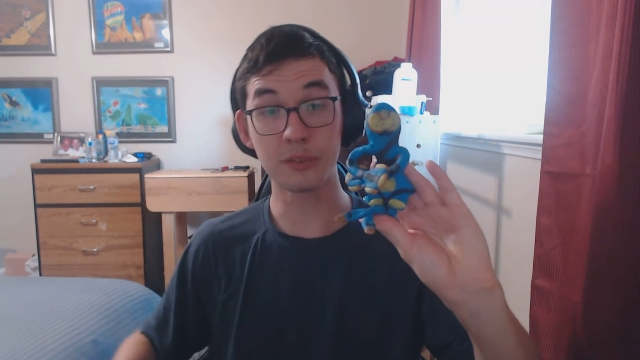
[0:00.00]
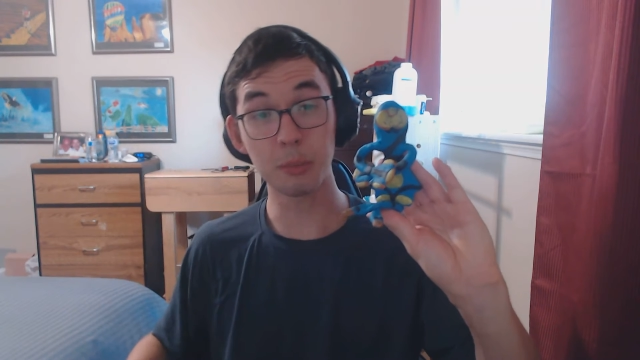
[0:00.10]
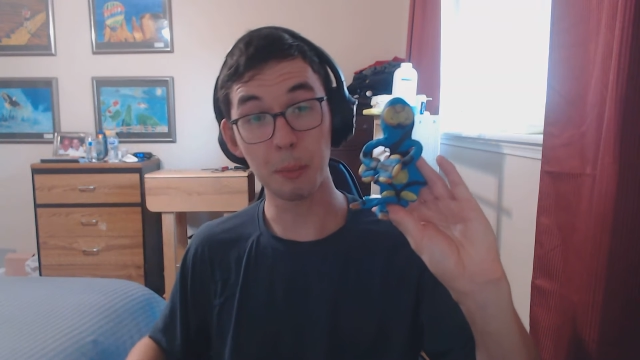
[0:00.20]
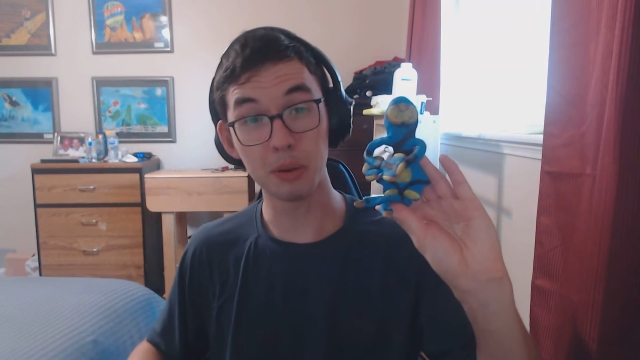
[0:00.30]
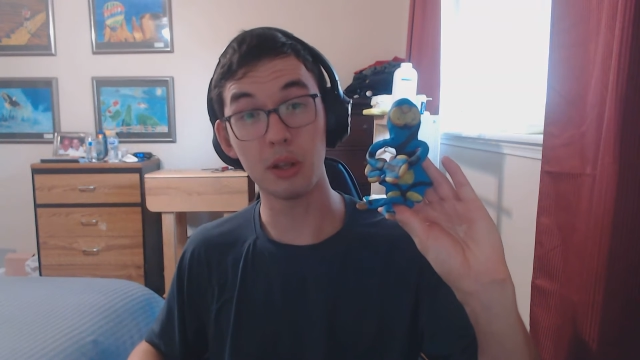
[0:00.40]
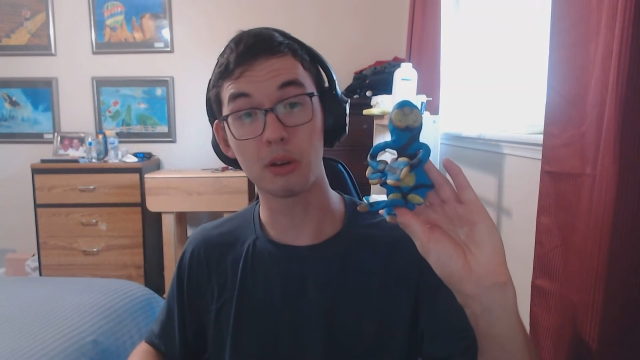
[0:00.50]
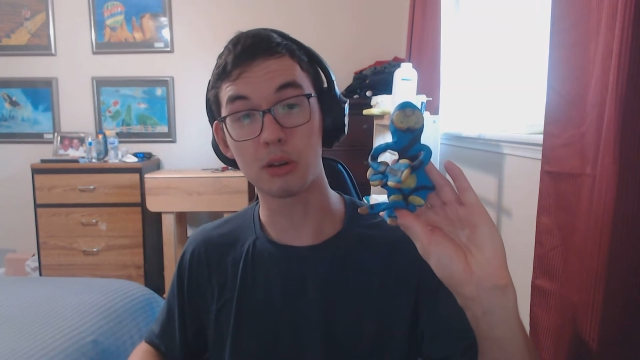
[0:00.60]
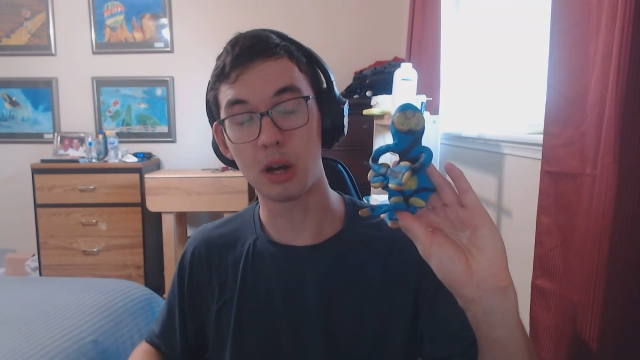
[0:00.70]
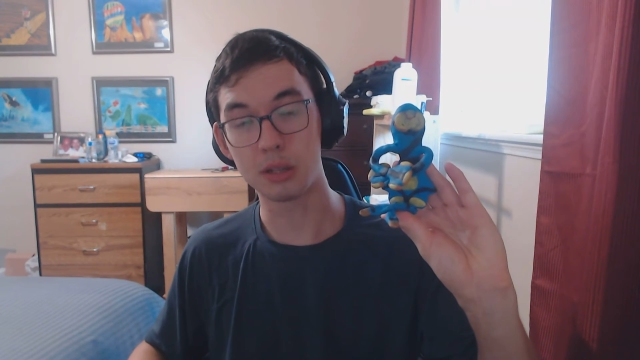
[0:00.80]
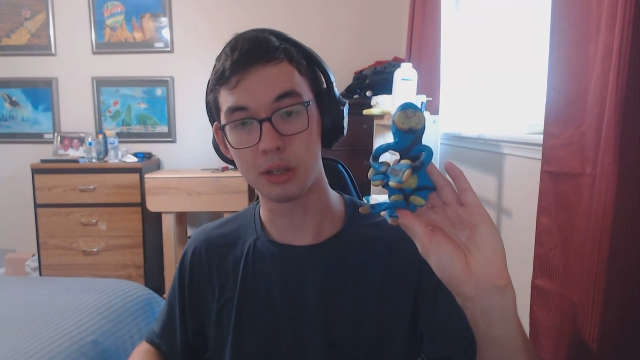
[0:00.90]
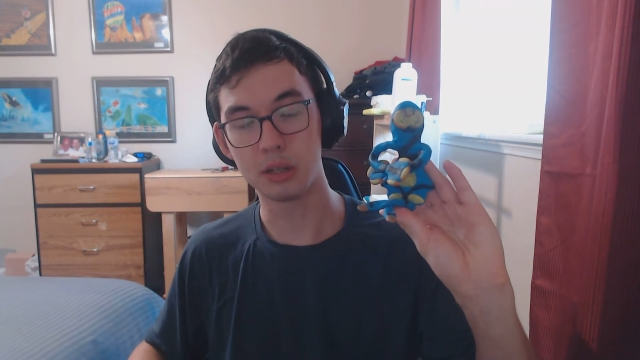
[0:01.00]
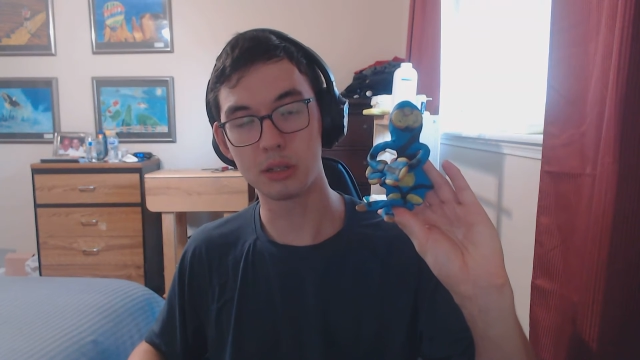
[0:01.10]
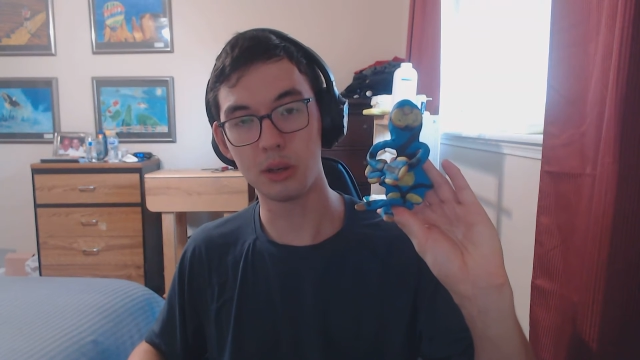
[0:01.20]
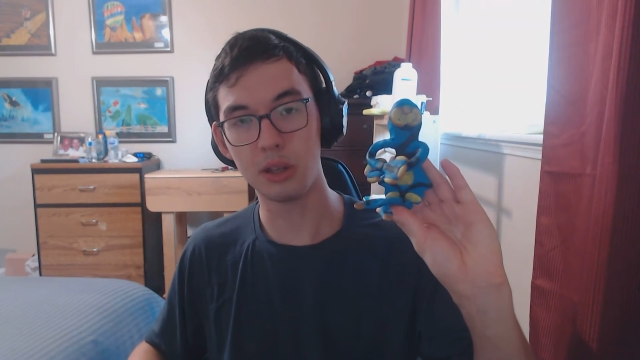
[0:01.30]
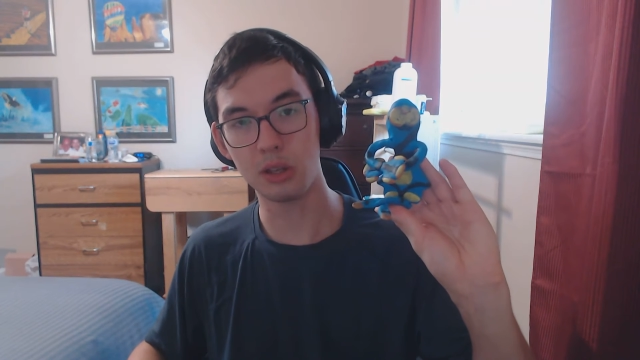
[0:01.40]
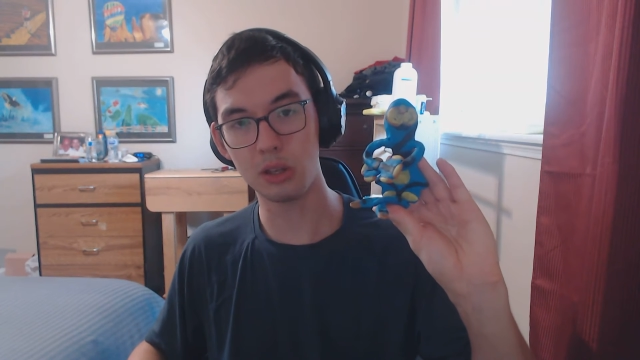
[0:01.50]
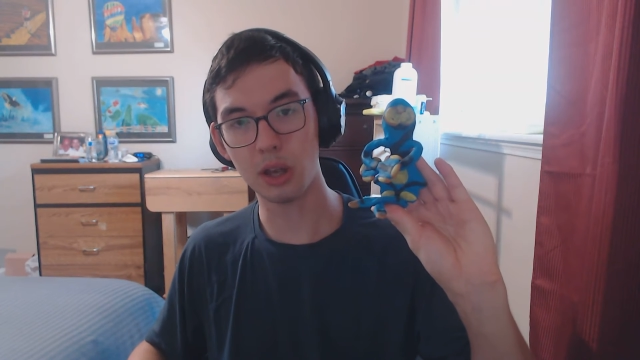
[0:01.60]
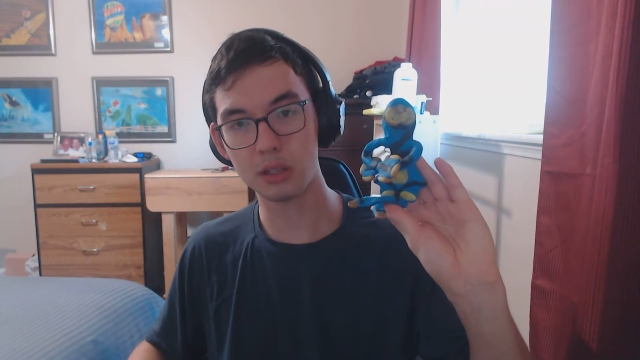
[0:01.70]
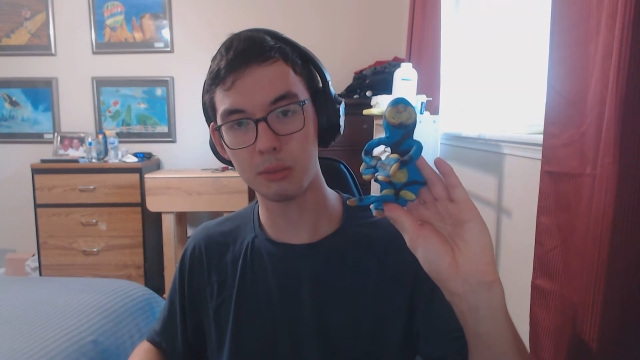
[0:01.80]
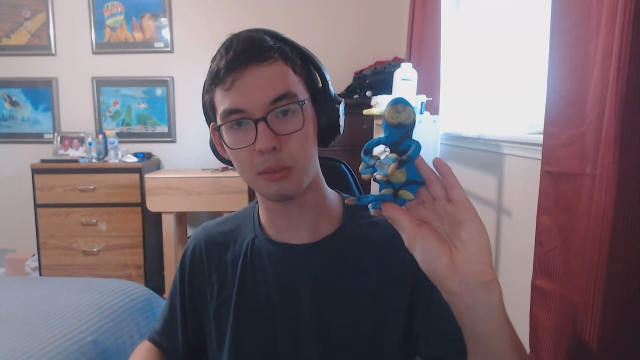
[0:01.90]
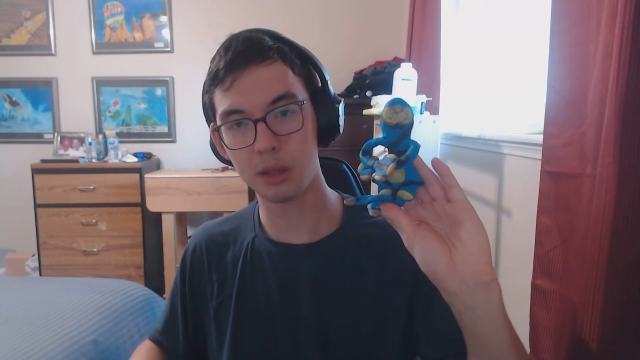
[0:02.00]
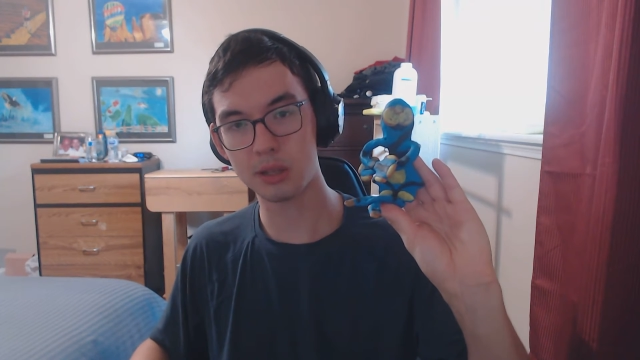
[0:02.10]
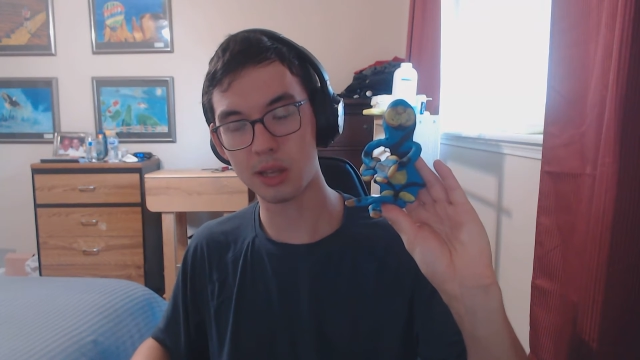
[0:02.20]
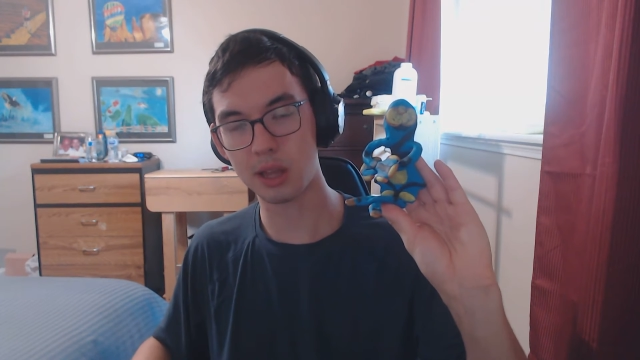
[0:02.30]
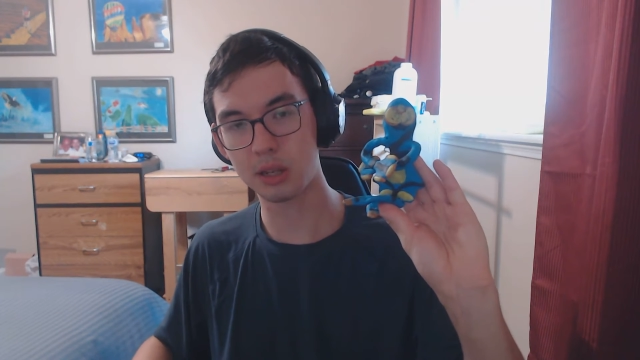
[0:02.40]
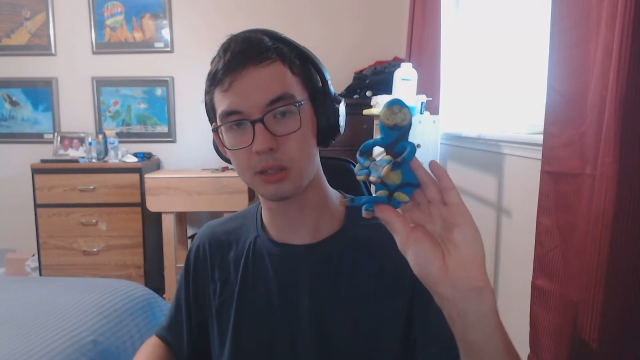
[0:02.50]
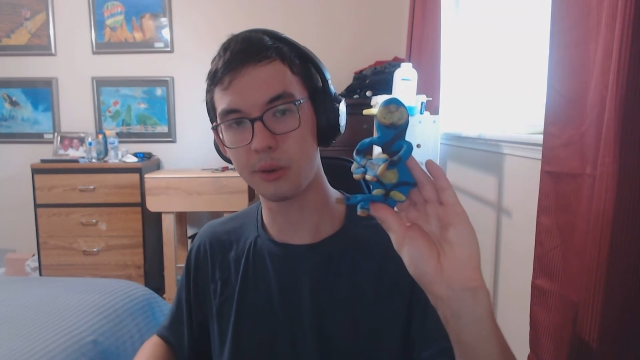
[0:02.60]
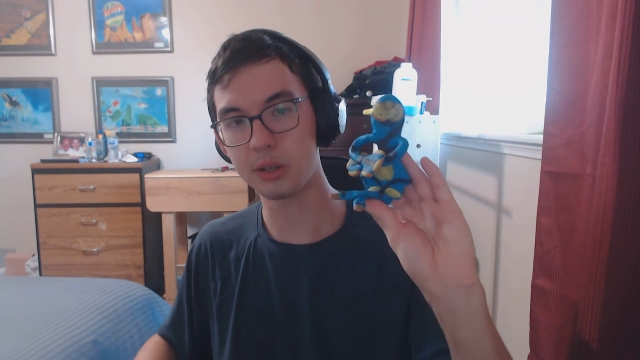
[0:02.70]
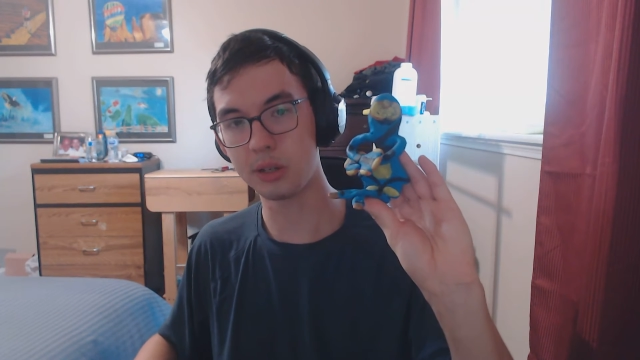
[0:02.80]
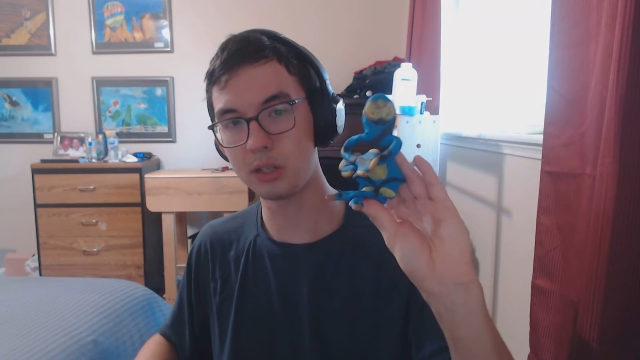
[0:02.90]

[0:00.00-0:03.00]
my political content. So you have to take that into consideration.